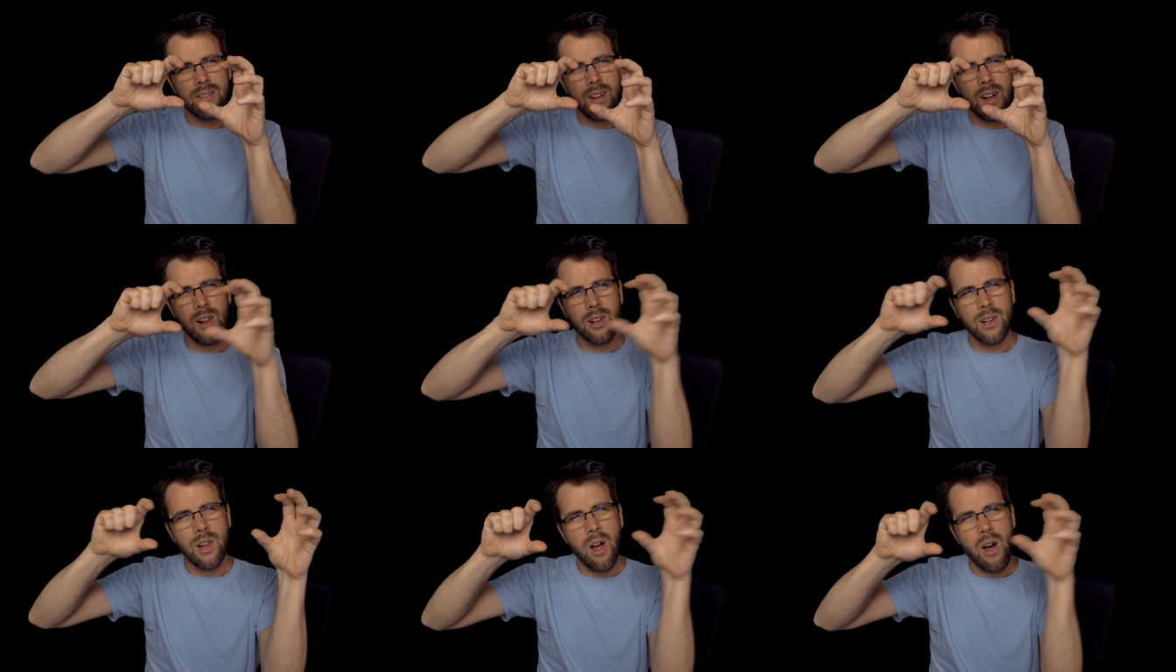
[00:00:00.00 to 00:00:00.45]

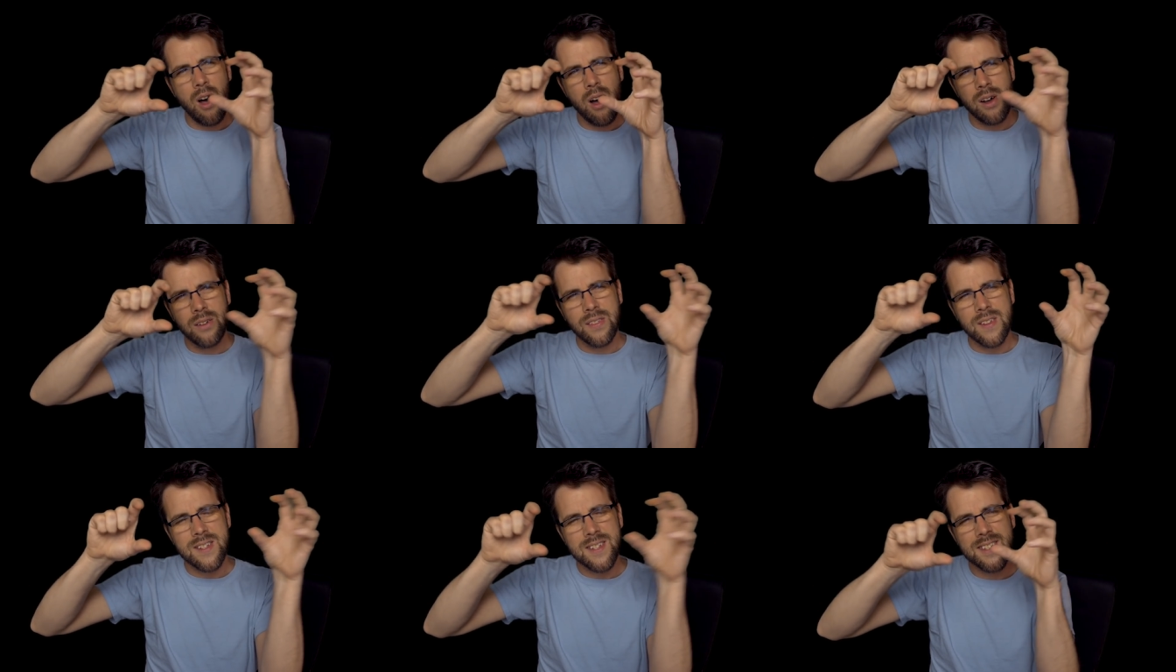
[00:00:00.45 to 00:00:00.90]

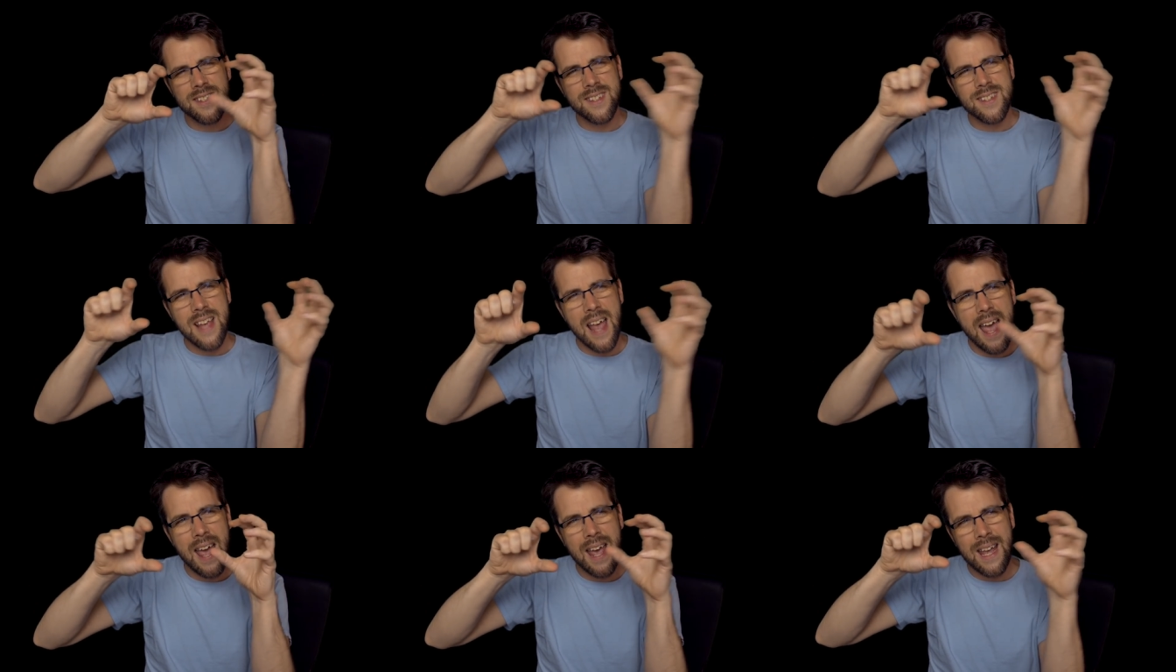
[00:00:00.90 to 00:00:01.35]
along the
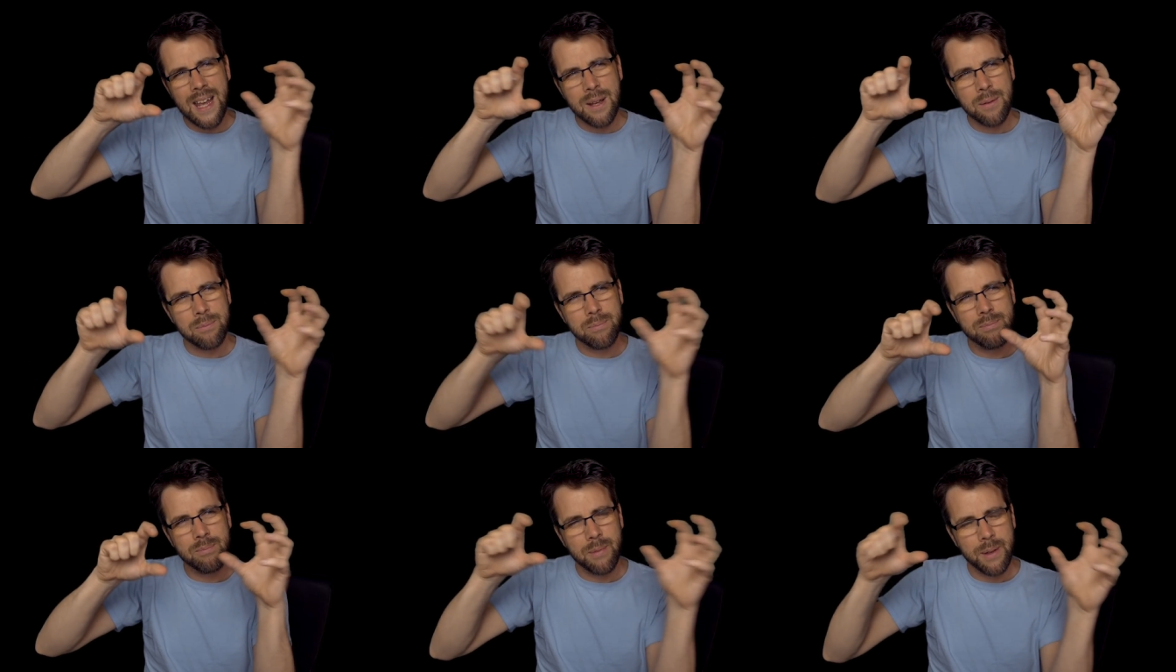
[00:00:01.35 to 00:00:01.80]

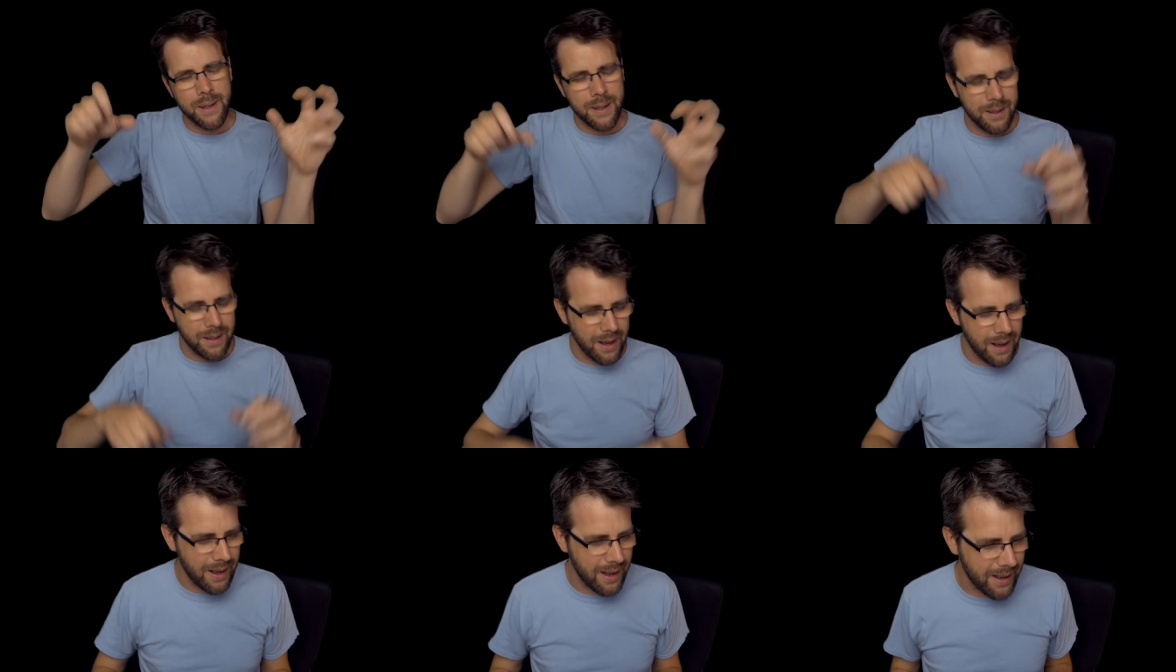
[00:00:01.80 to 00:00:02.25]
same
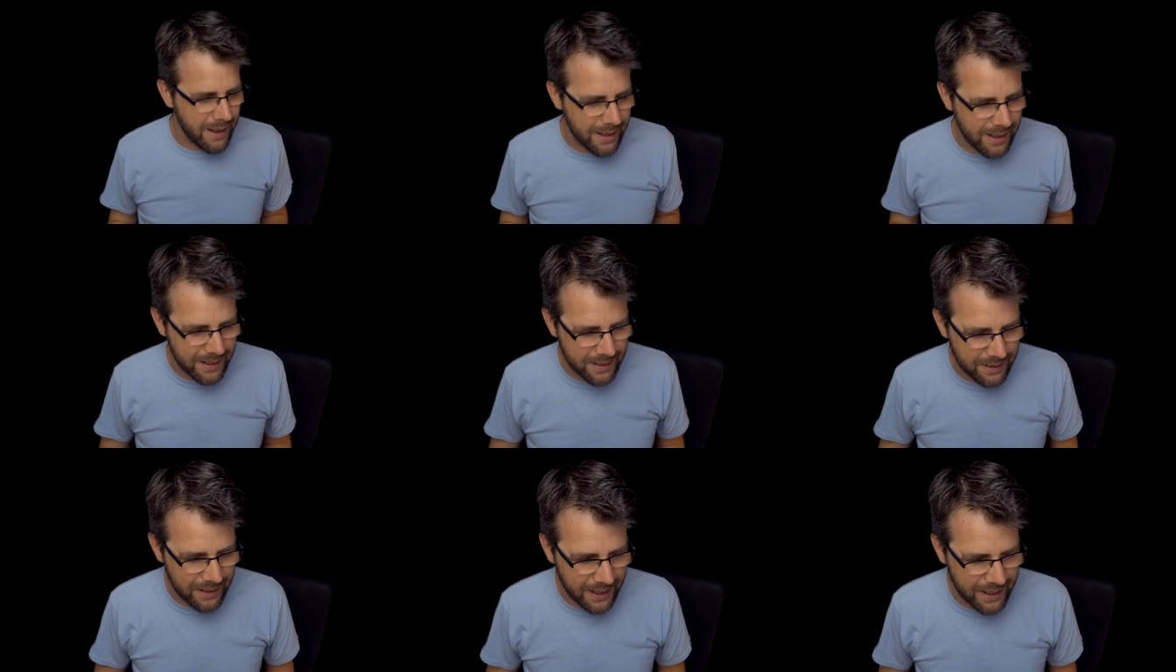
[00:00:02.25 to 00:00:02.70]
uh,